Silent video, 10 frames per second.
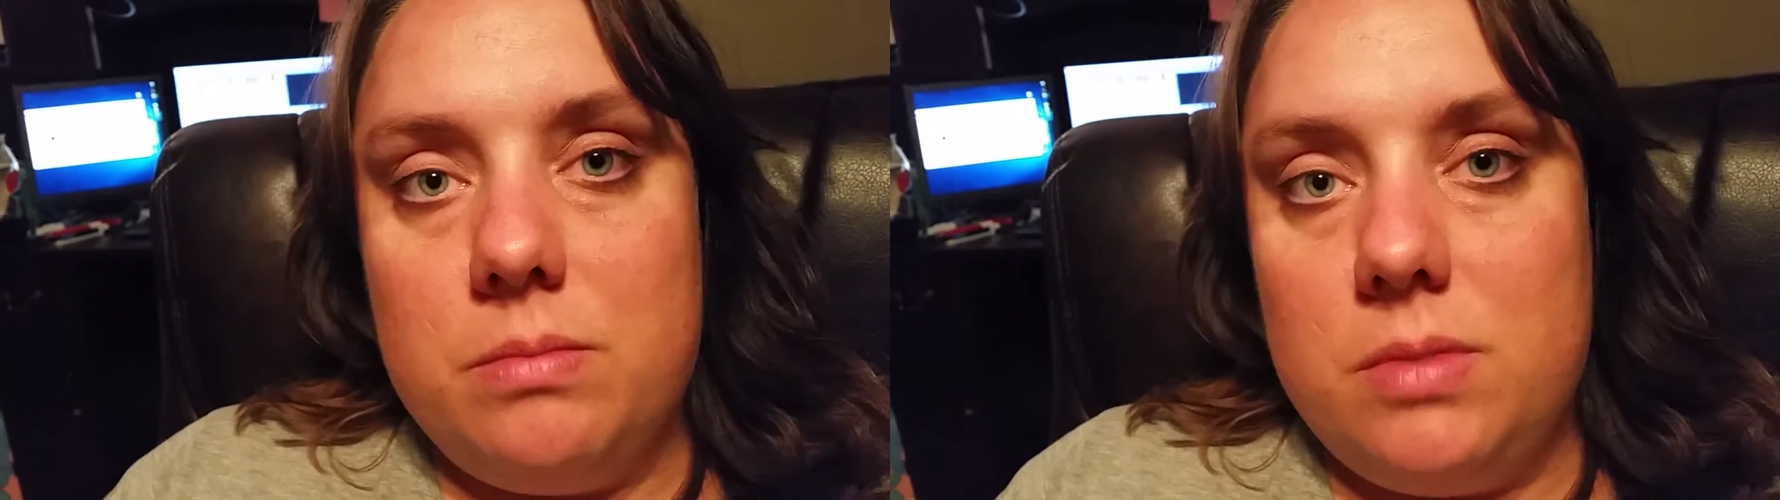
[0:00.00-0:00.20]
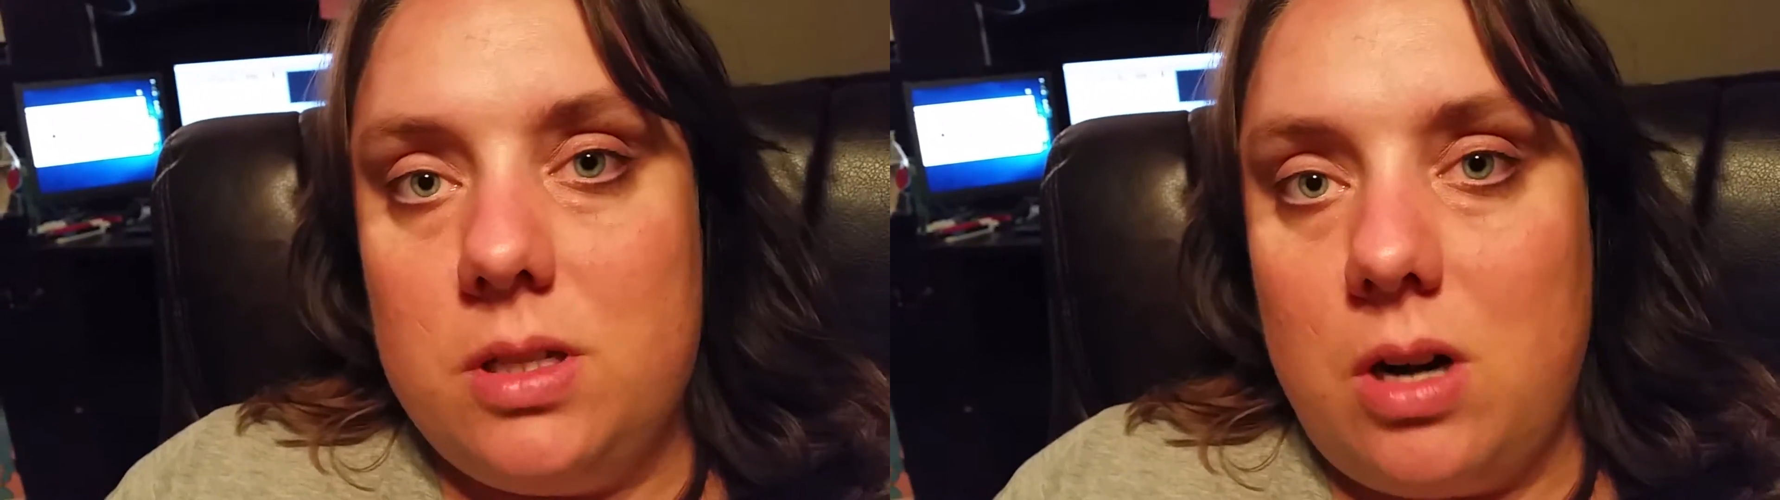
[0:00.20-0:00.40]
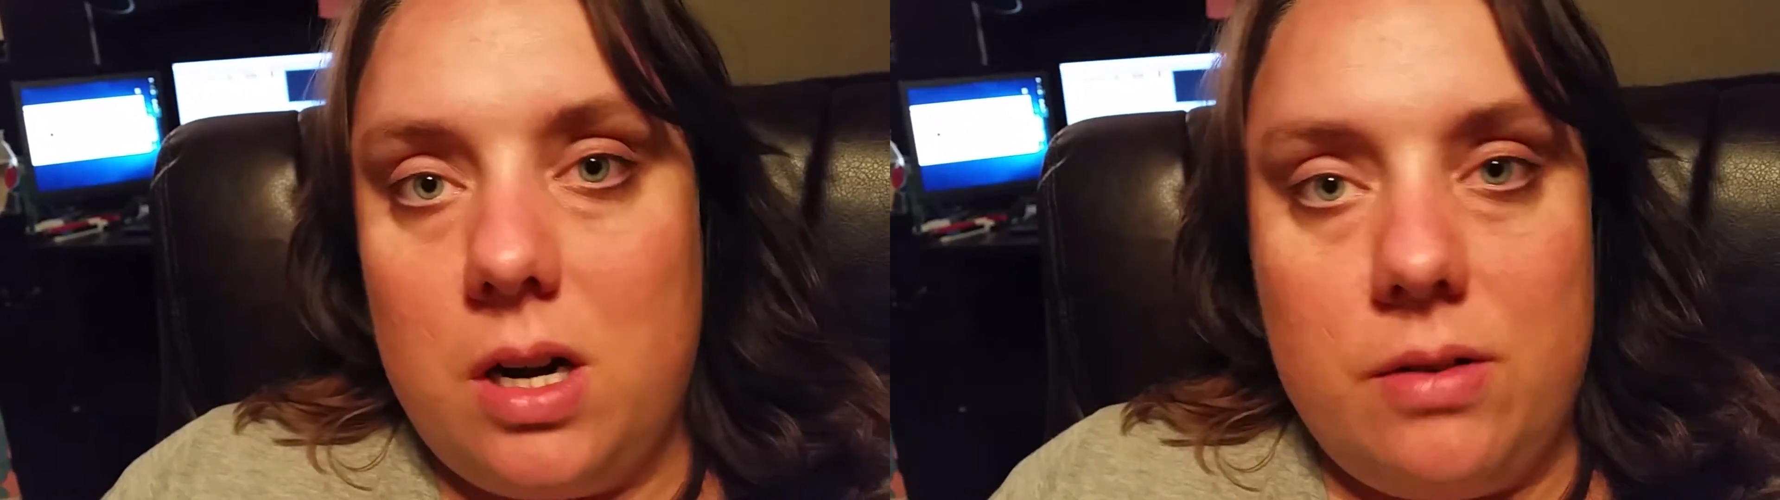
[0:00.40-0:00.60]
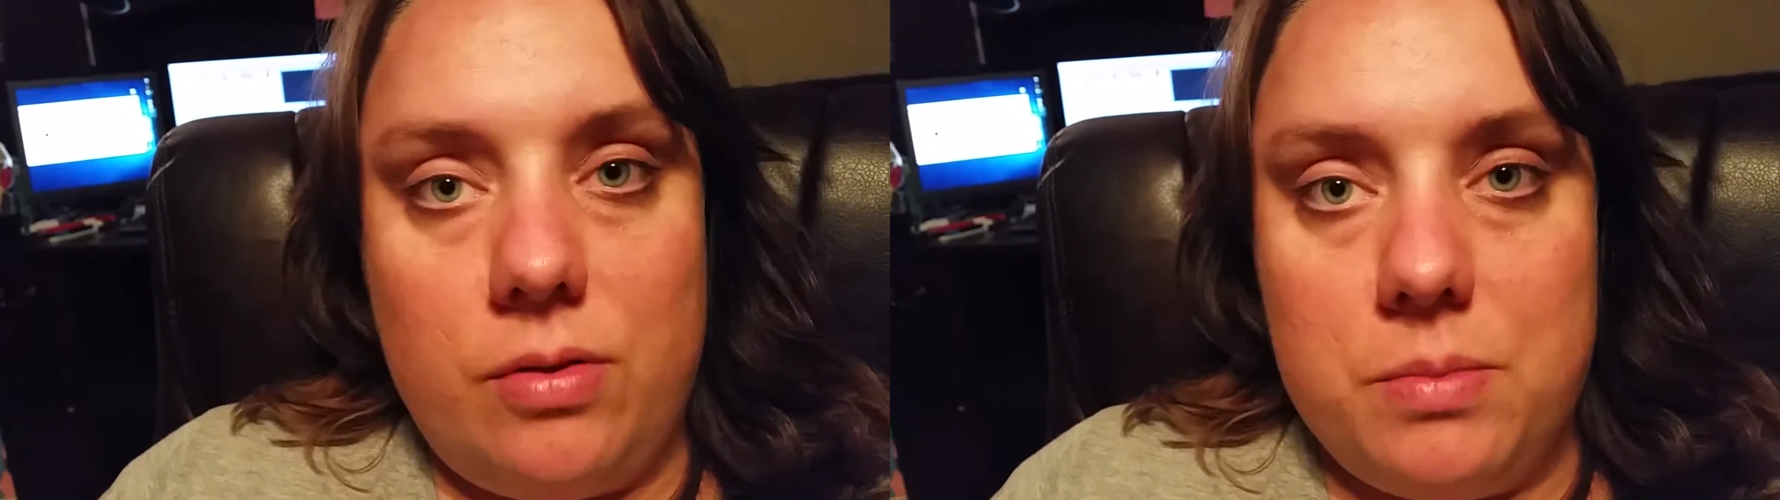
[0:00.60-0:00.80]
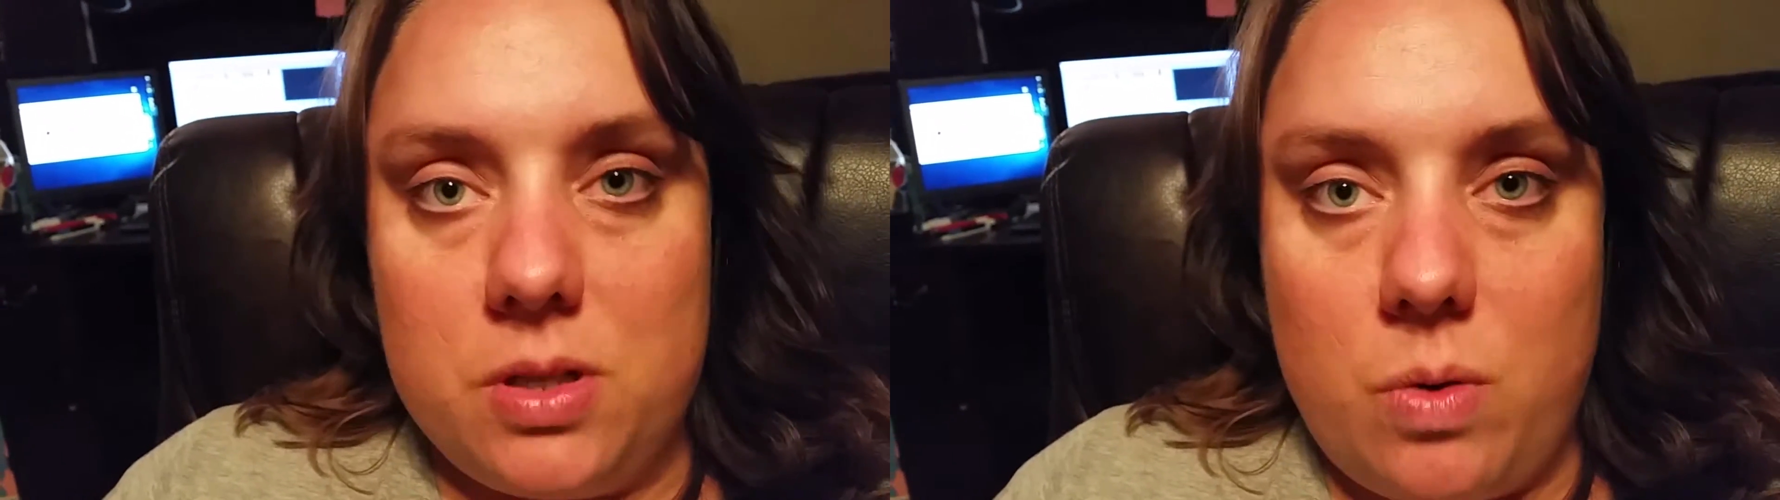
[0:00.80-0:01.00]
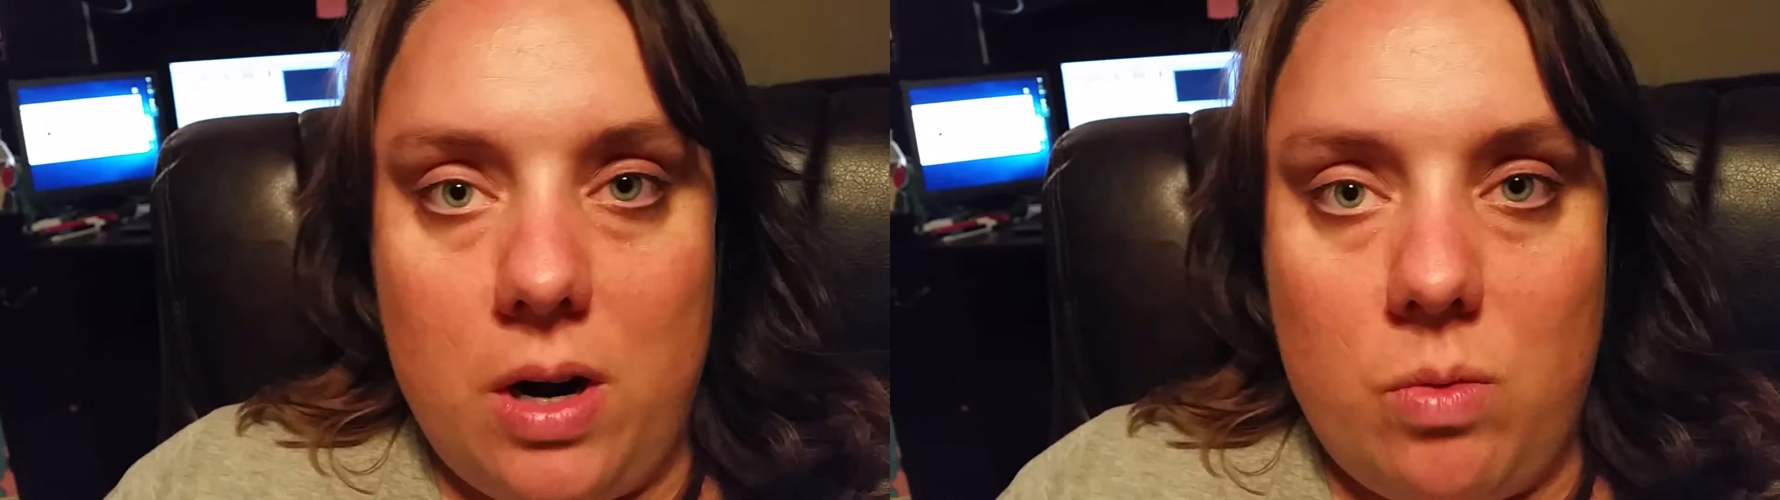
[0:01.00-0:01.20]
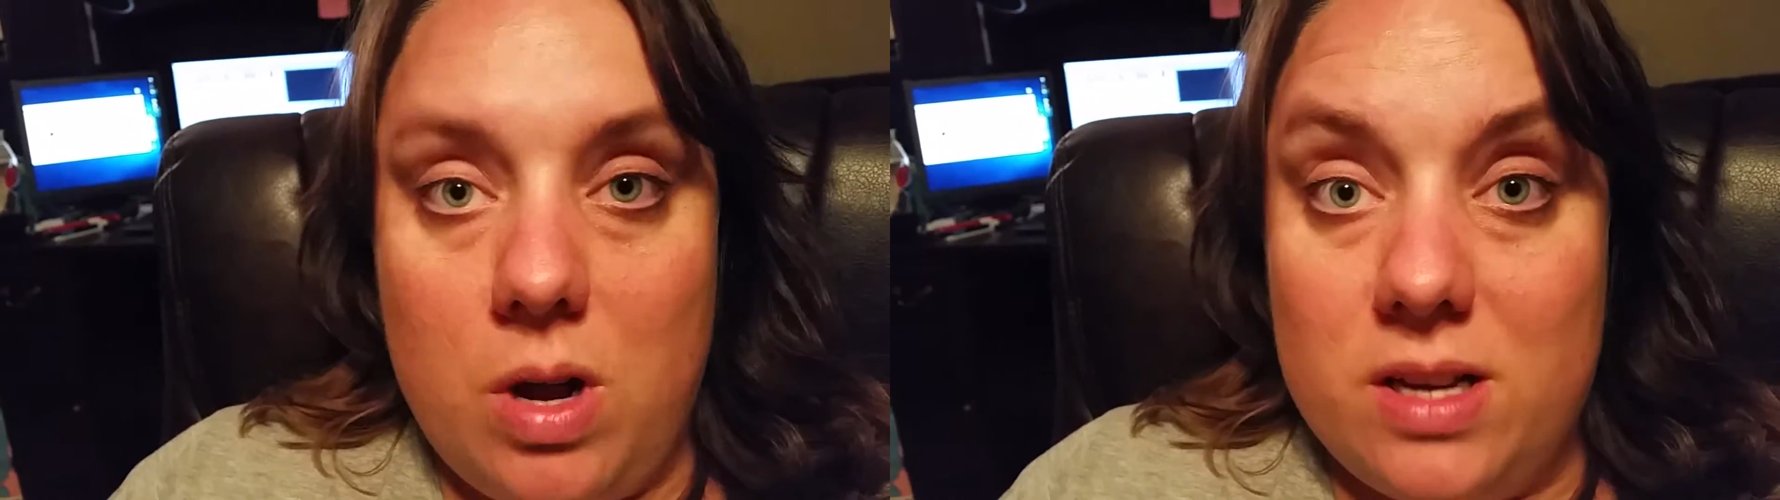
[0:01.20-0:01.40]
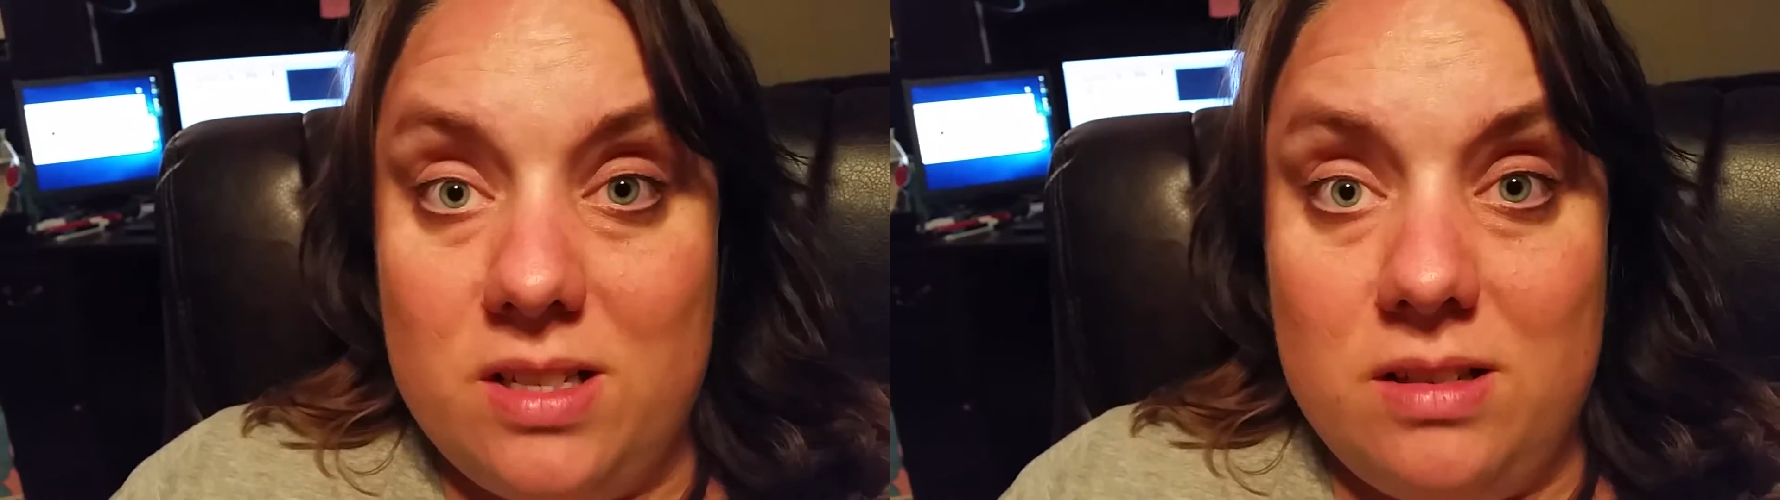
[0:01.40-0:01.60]
starting from square
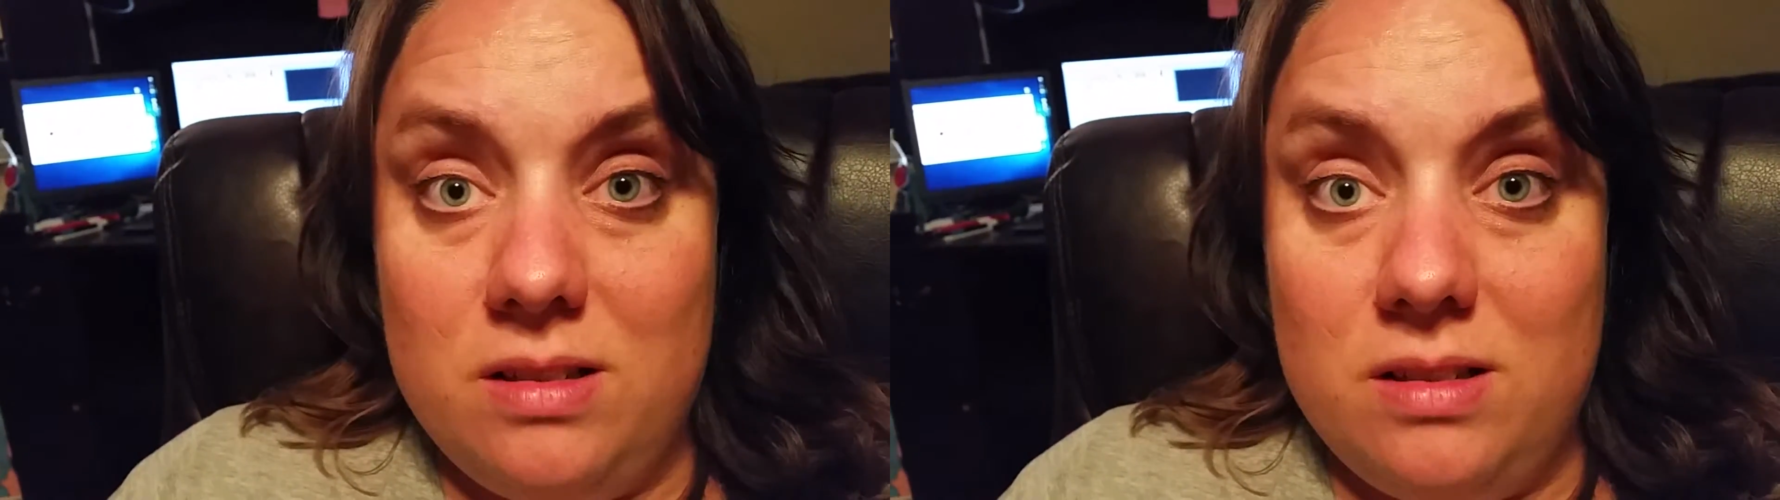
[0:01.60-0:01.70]
one,